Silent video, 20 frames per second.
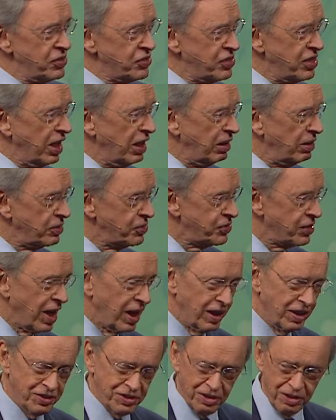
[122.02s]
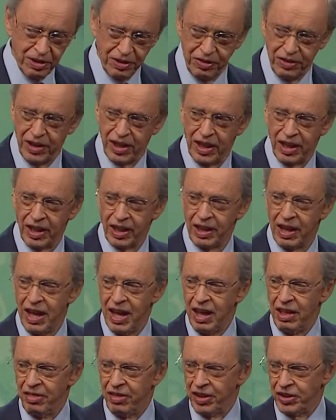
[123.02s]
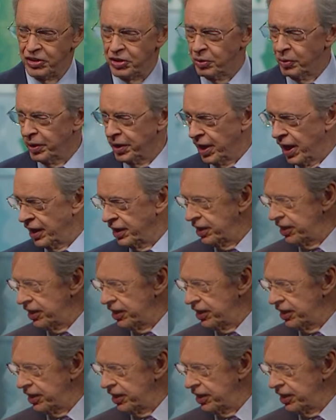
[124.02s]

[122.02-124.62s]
single solitary thing that you and I